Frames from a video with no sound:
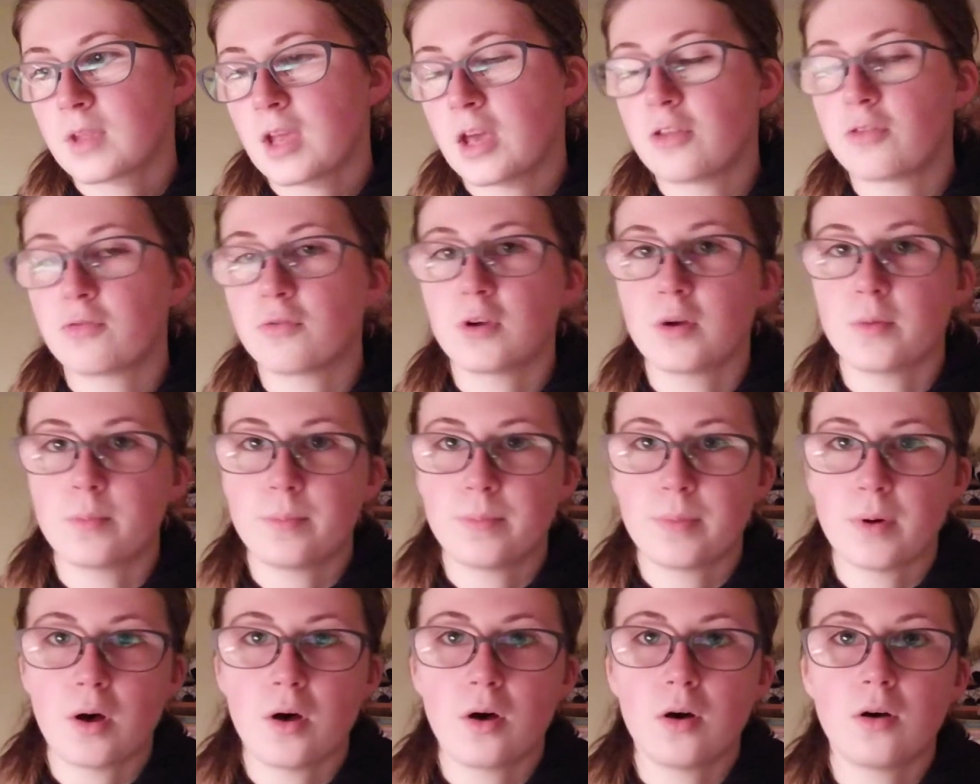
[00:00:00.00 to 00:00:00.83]
threw a
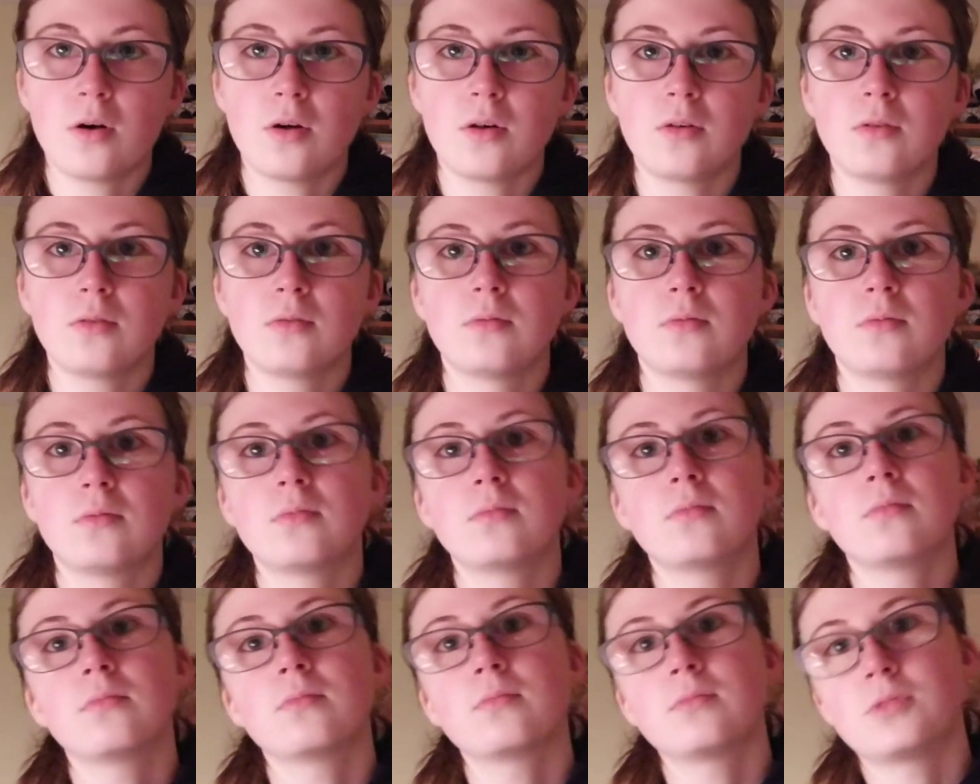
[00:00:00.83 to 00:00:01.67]
ball,
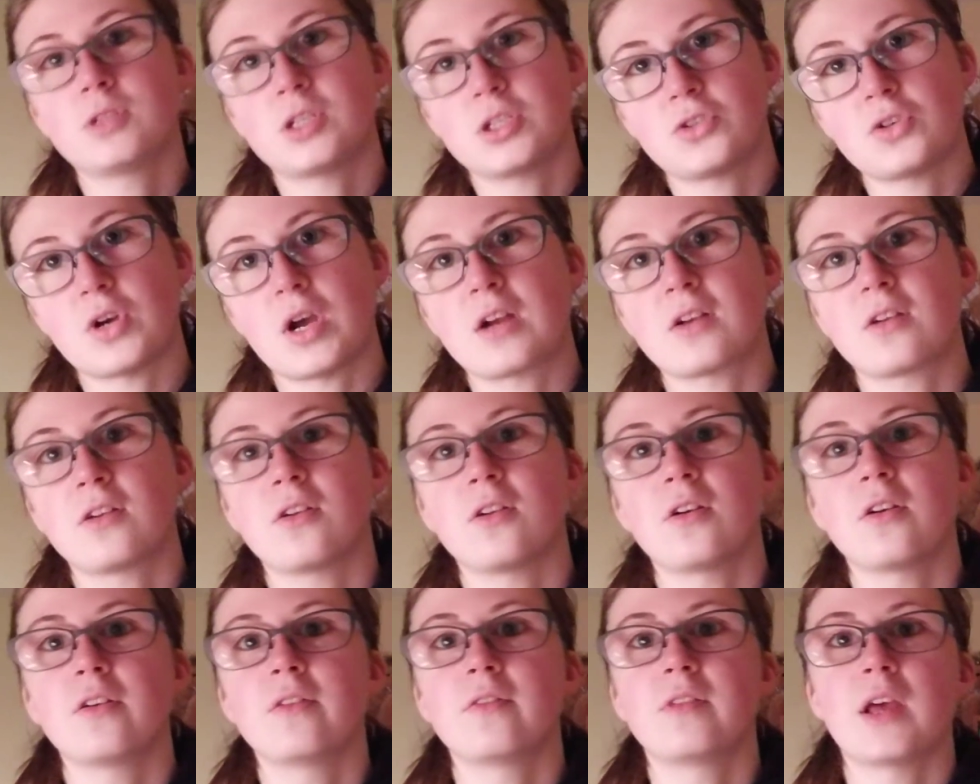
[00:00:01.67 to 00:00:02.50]
distracted
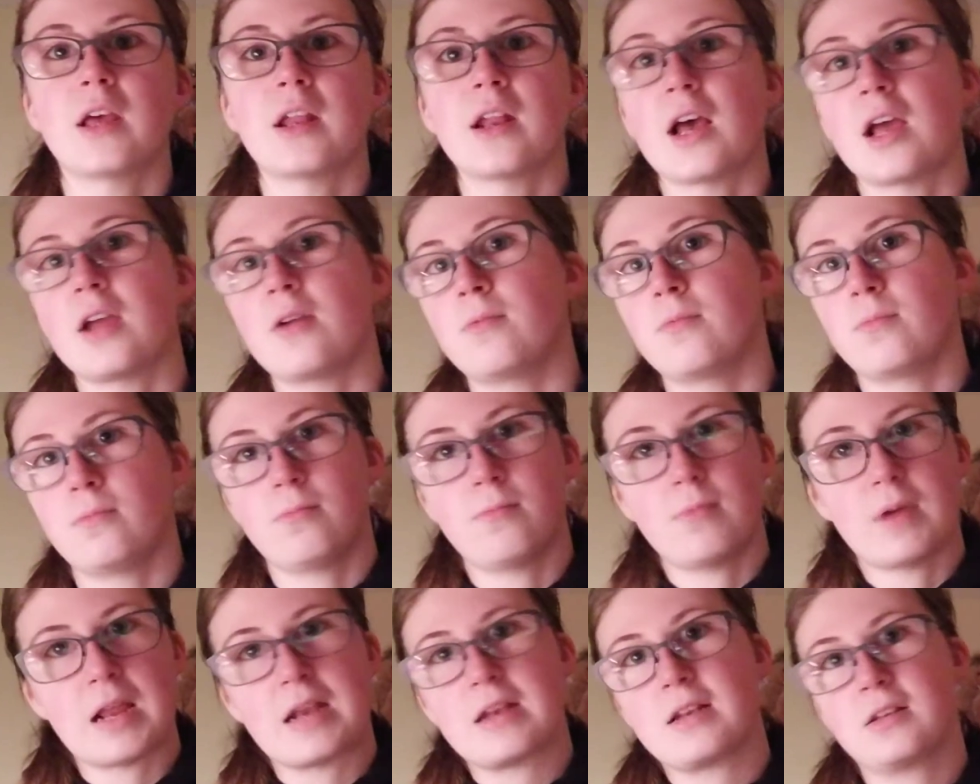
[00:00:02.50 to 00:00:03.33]
her, then I
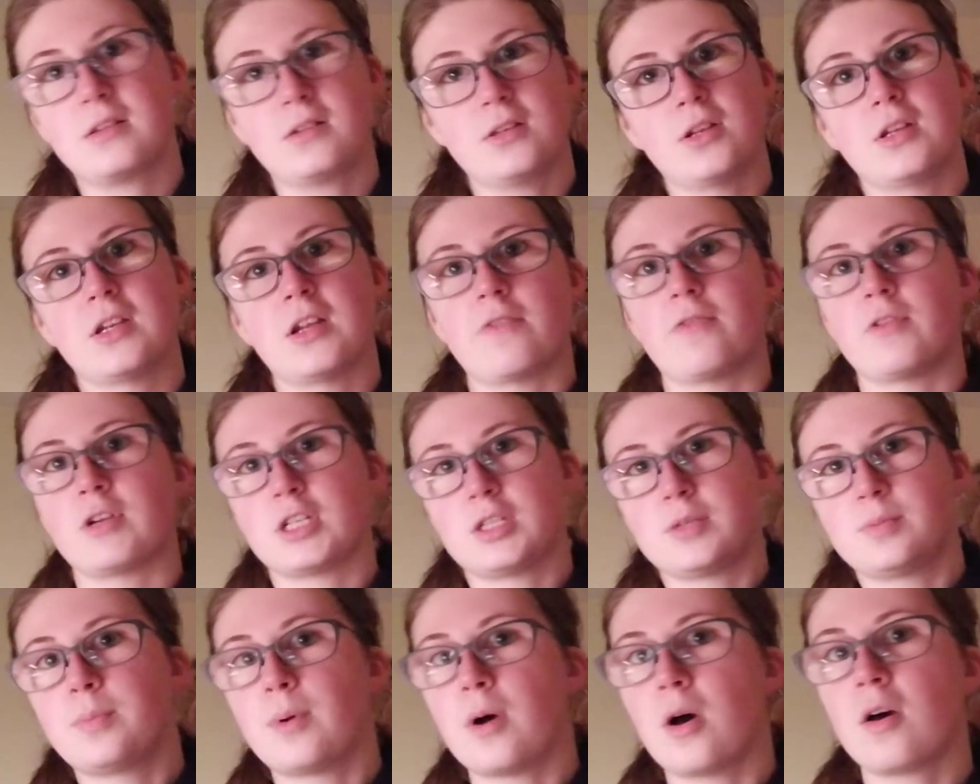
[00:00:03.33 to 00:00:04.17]
went to a different
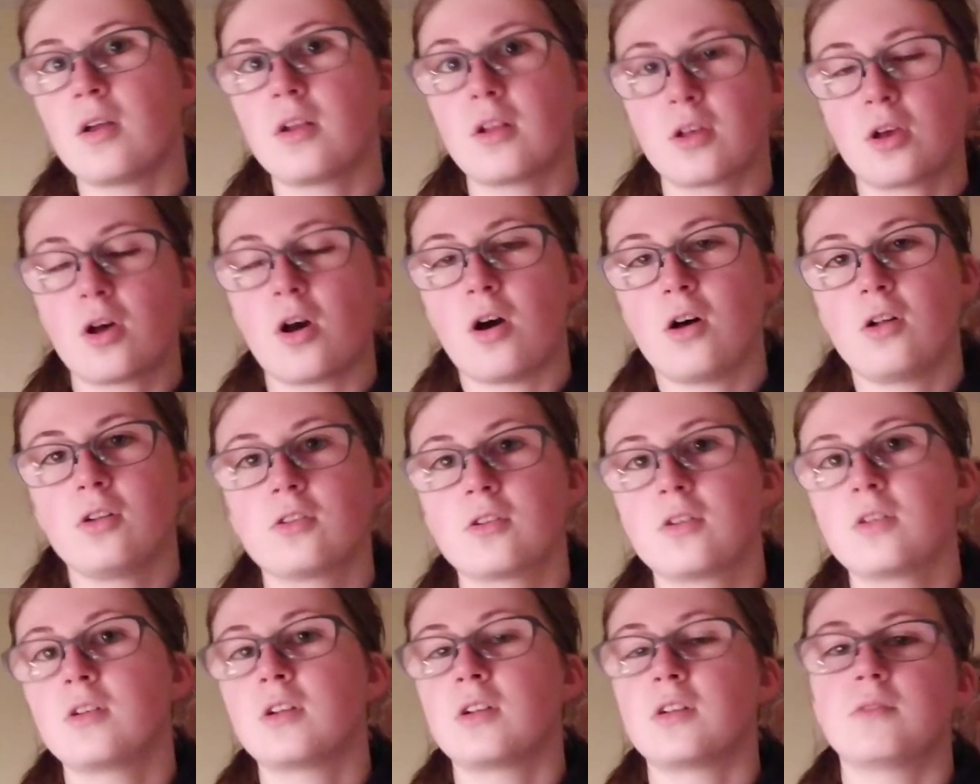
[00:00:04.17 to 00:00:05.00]
spot and called
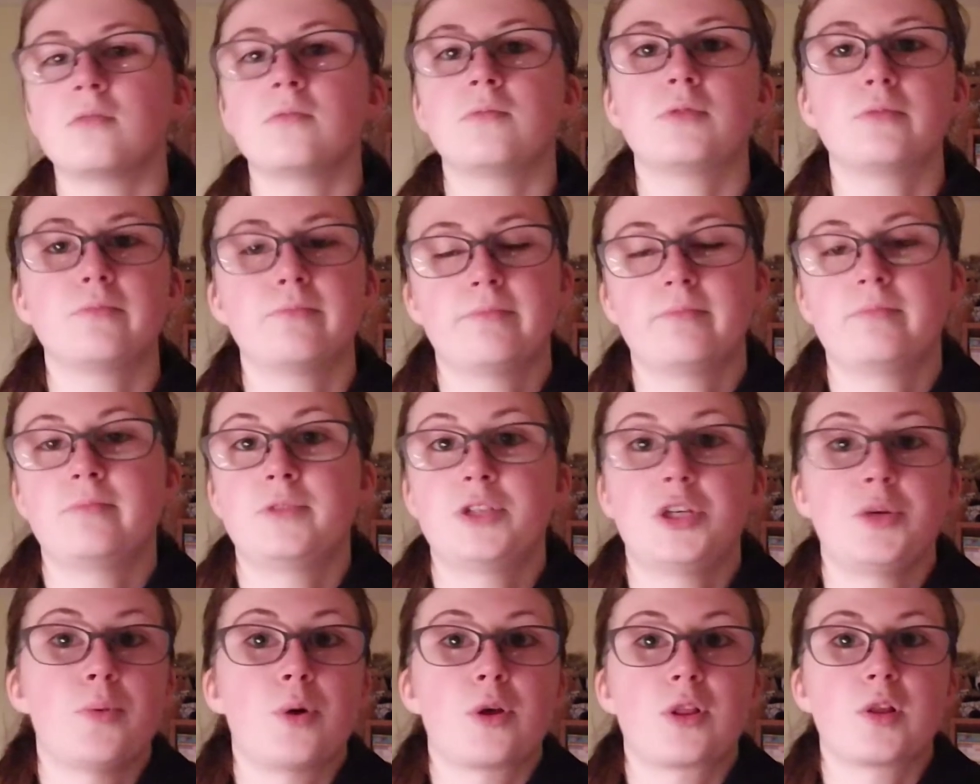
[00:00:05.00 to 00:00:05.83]
her and
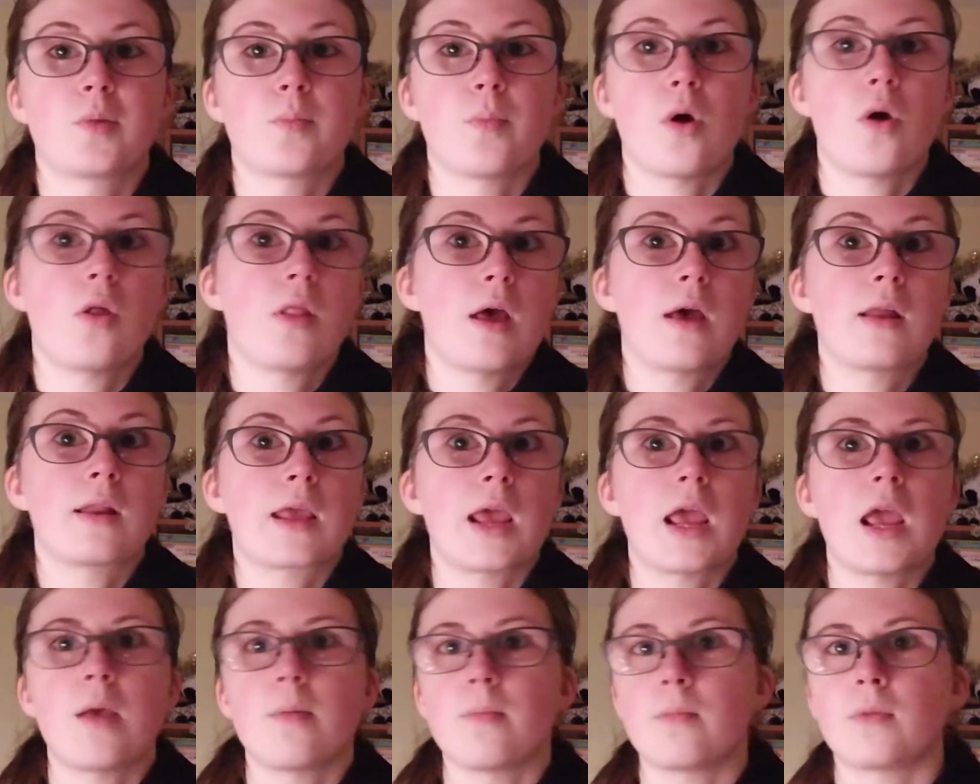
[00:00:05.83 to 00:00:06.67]
she brought the ball and
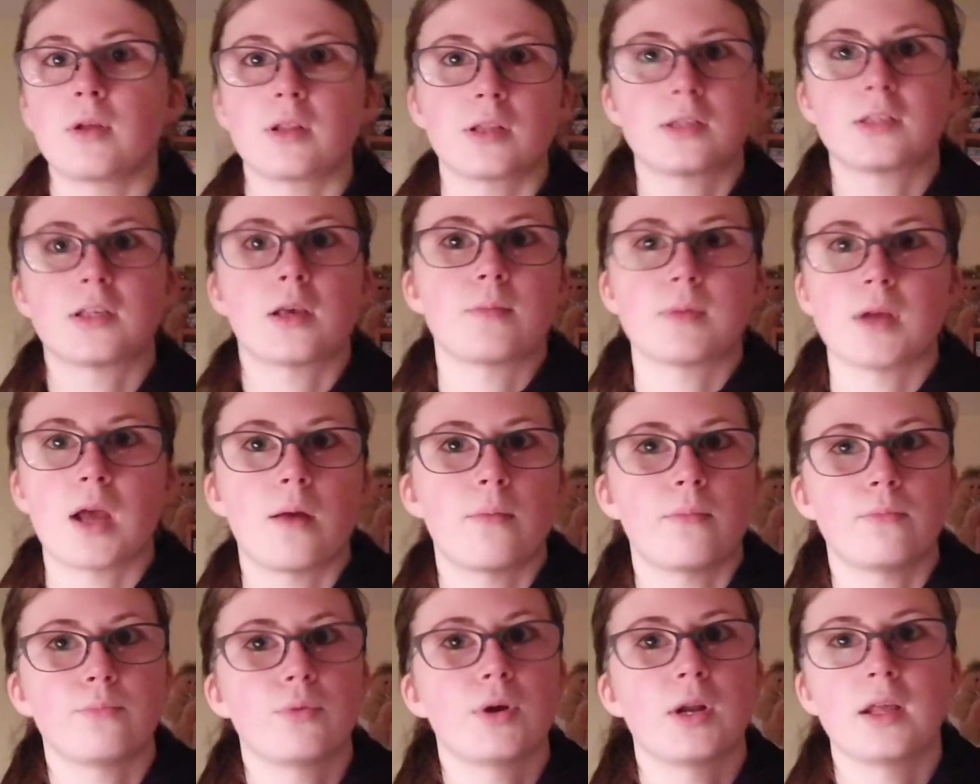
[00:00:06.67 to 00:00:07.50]
came at the same
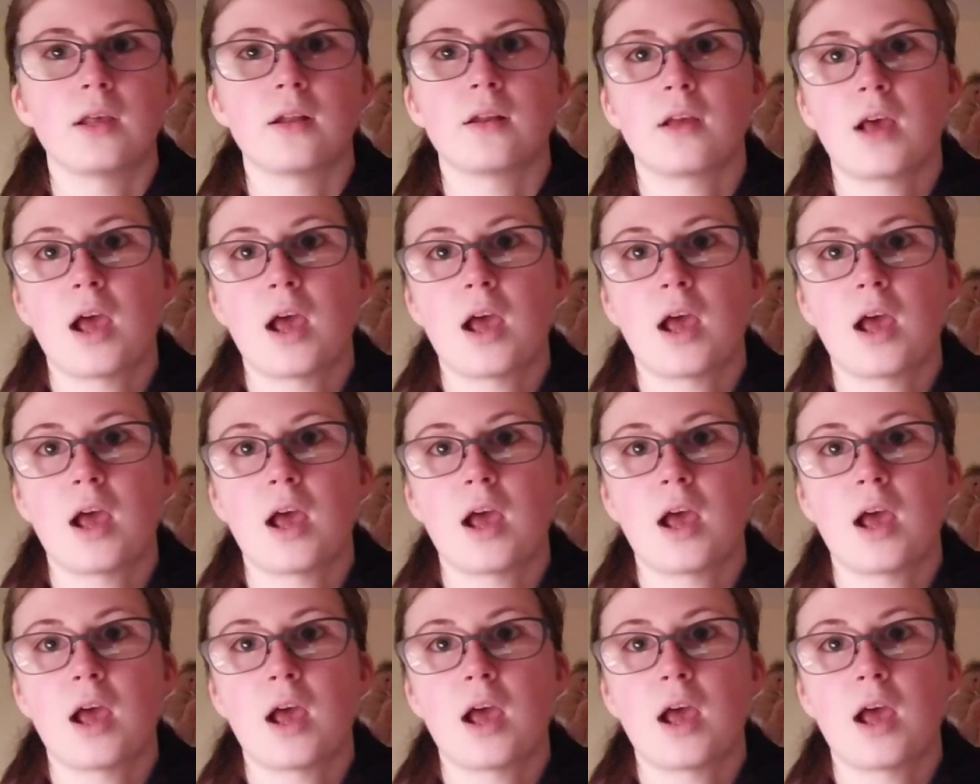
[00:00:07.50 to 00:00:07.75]
time. Brilliant.